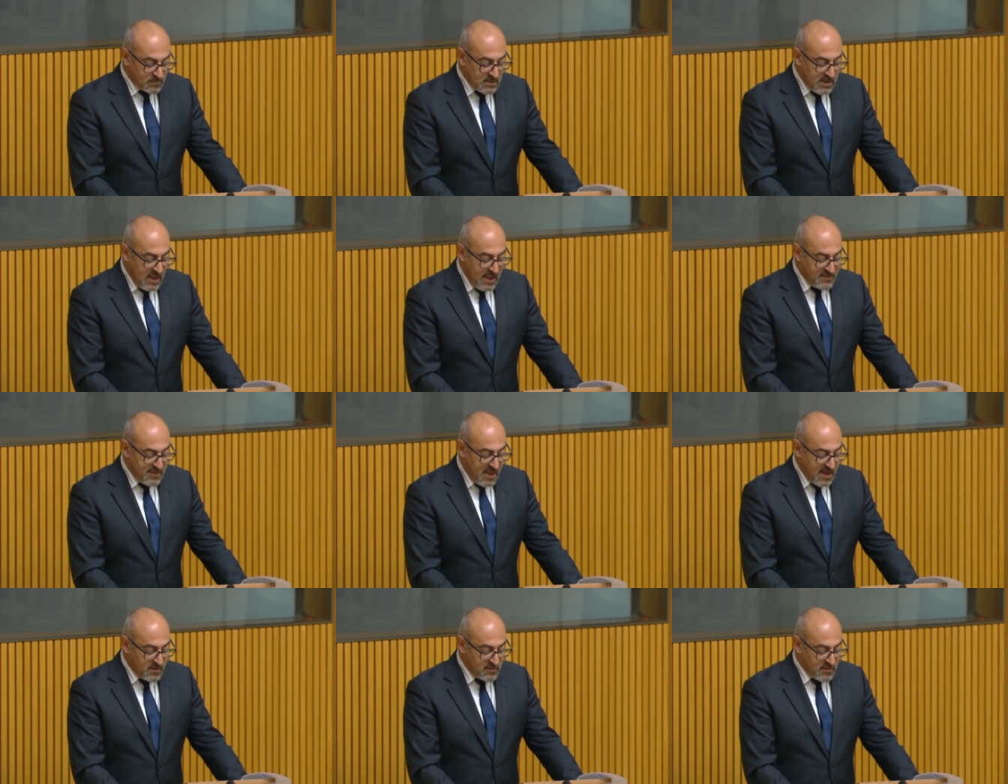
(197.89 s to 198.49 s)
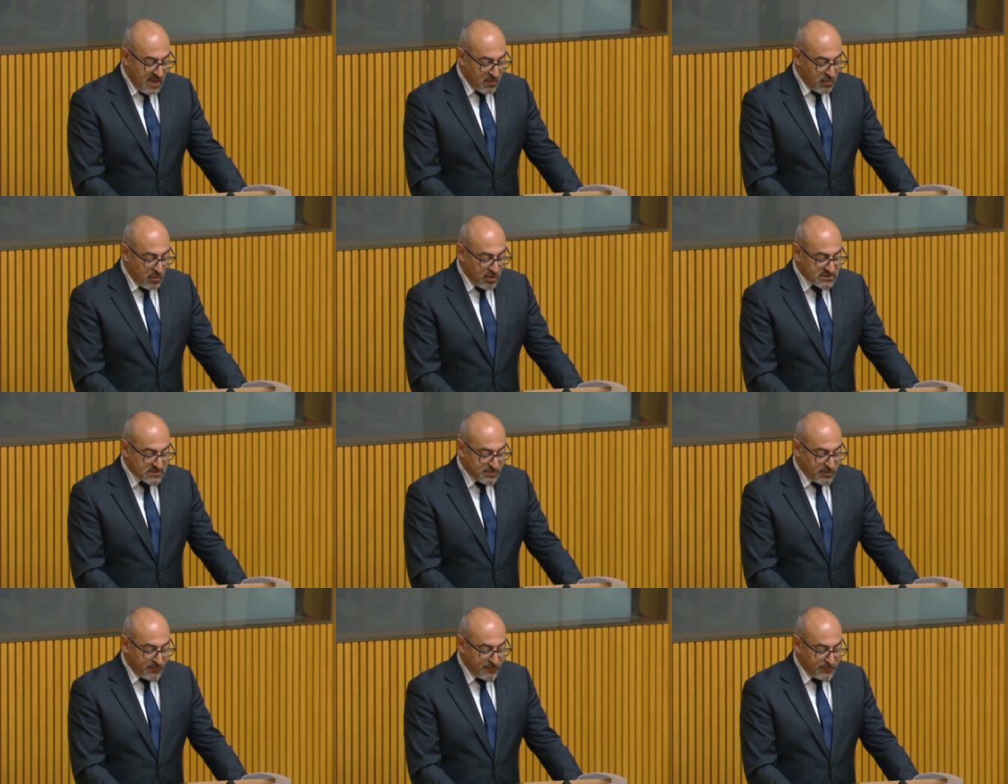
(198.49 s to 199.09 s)
And they work to
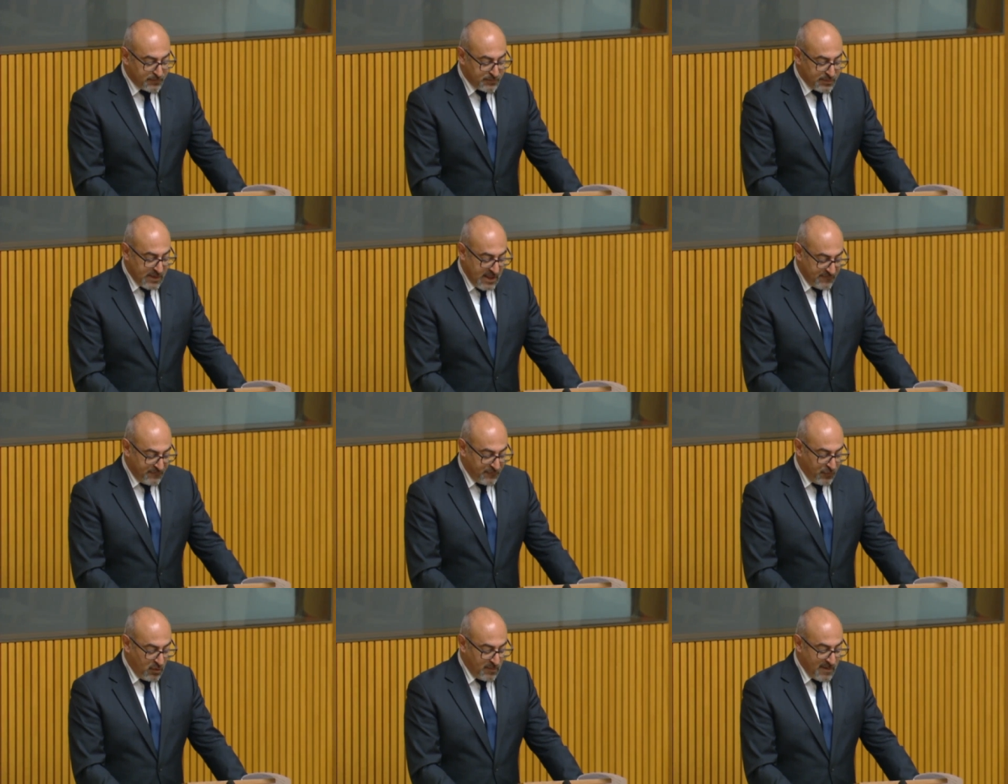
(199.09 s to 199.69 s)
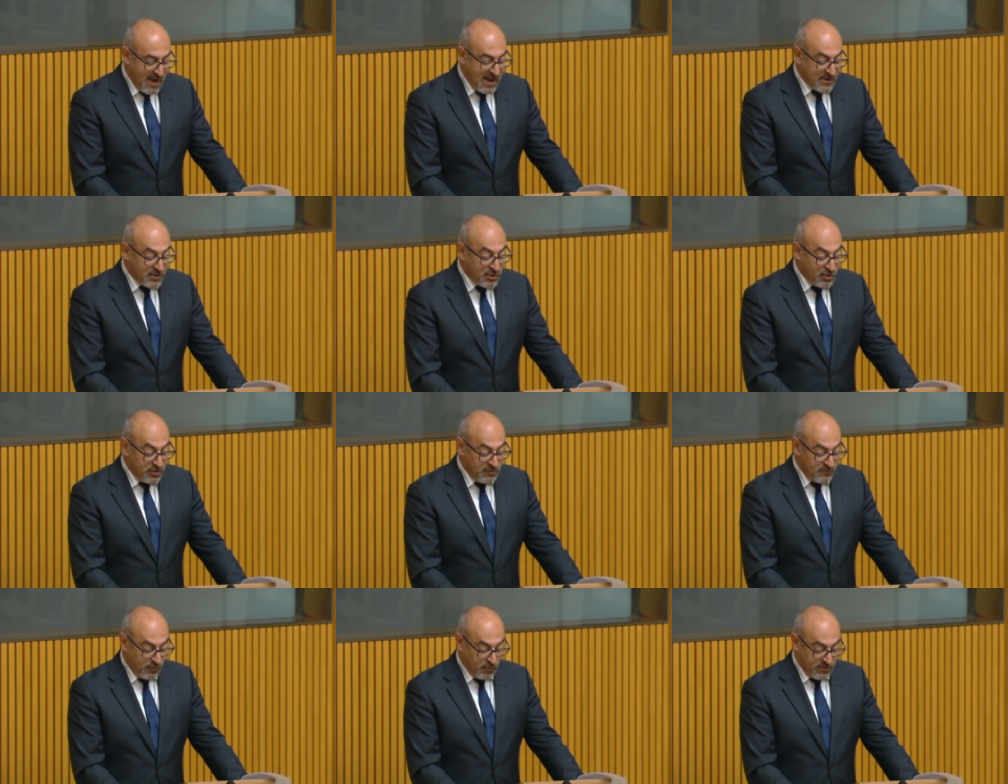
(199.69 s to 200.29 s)
platform
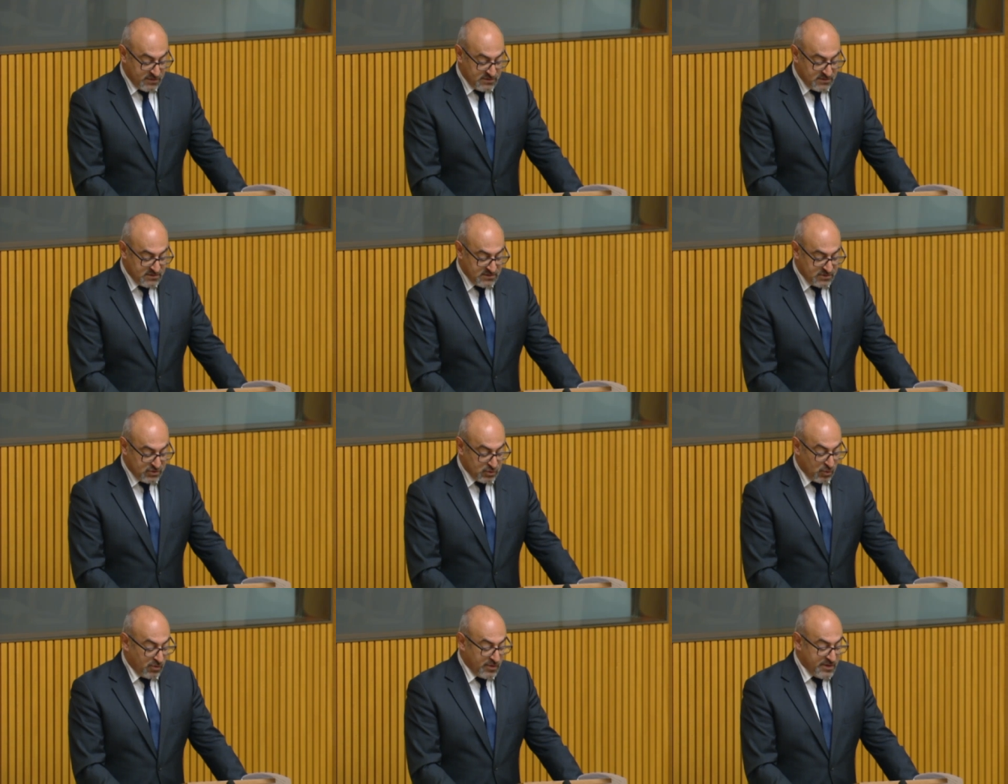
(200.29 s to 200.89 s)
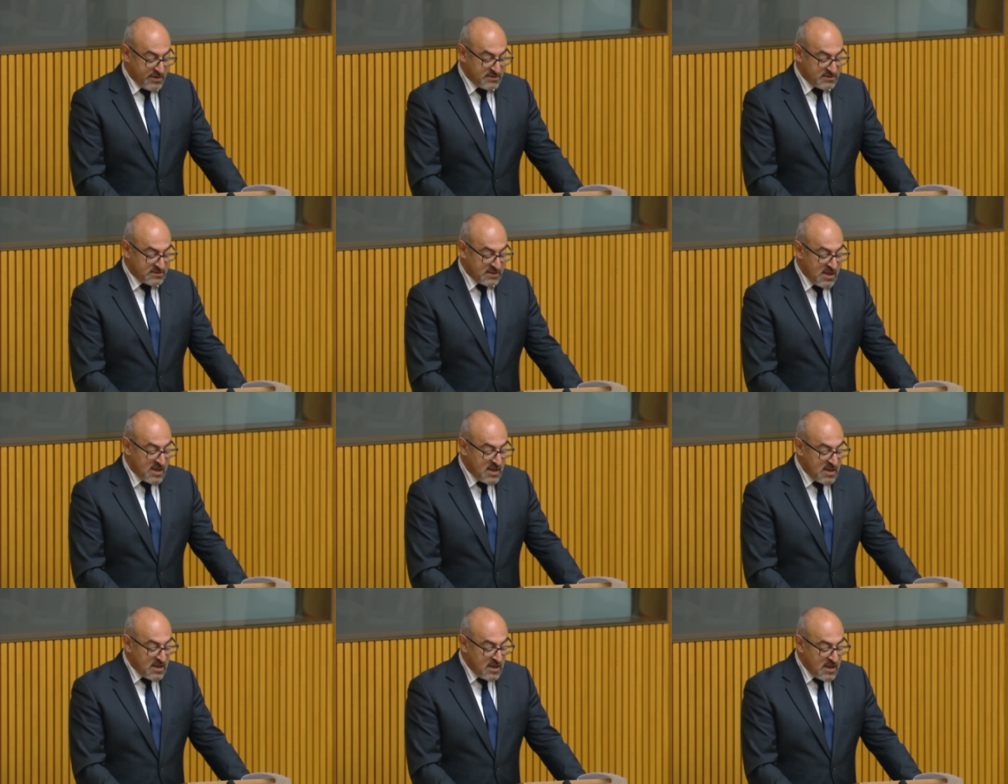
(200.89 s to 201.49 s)
unheard voices, stories
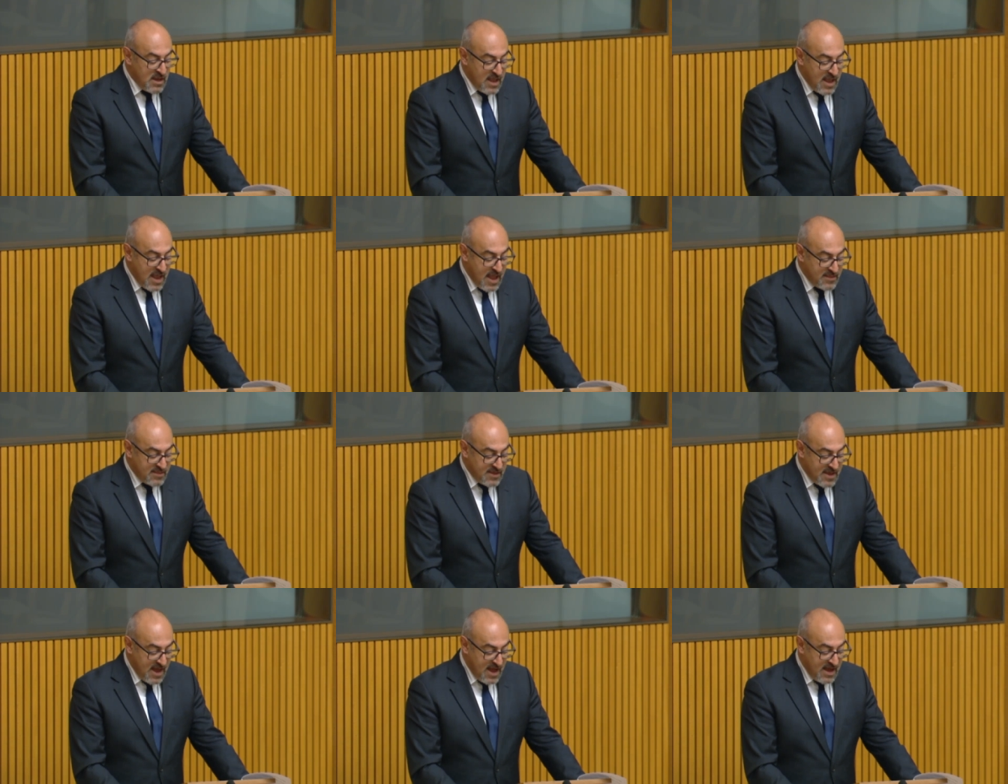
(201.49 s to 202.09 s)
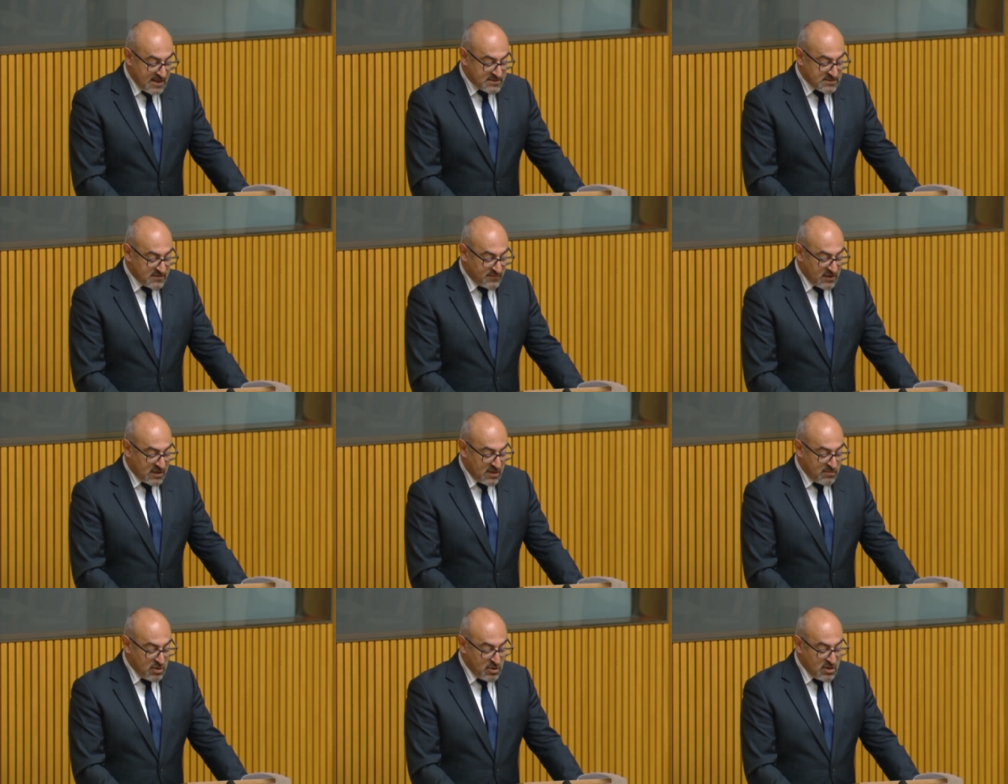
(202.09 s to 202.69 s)
and the arts of the
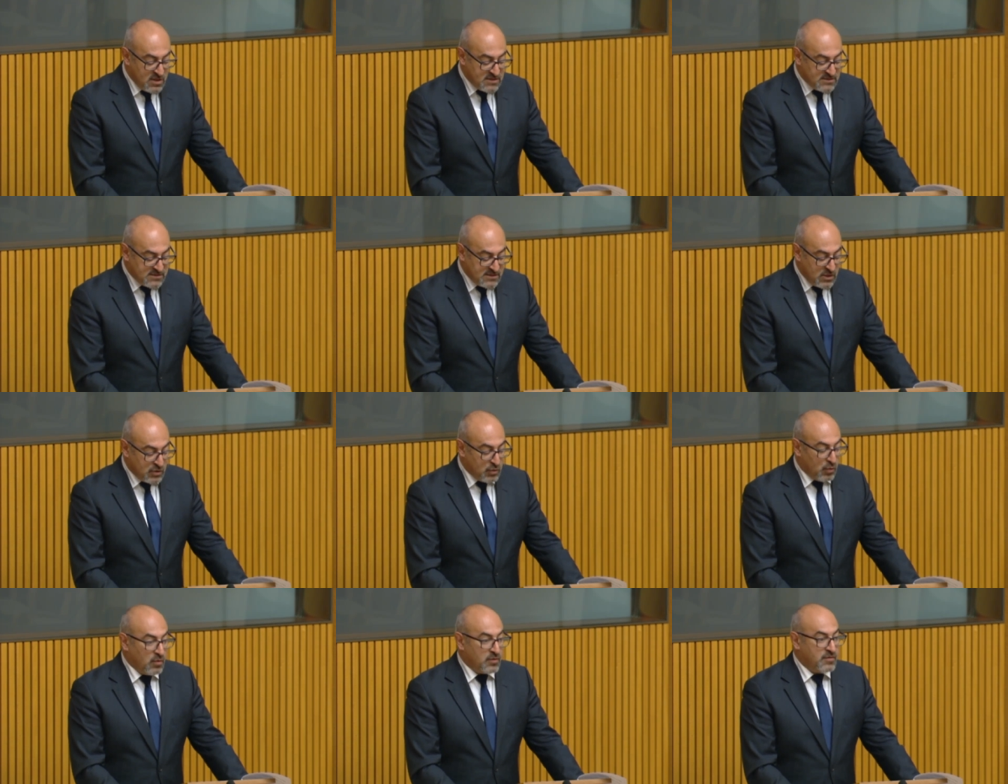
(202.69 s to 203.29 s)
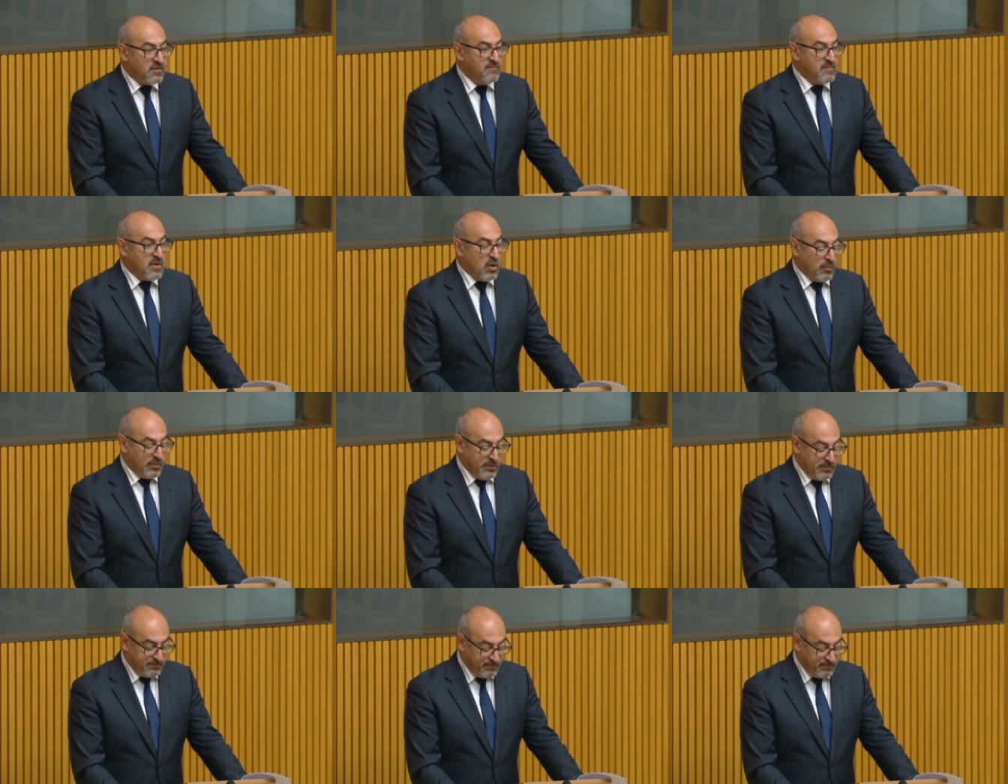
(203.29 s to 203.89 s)
communities in the north of Melbourne.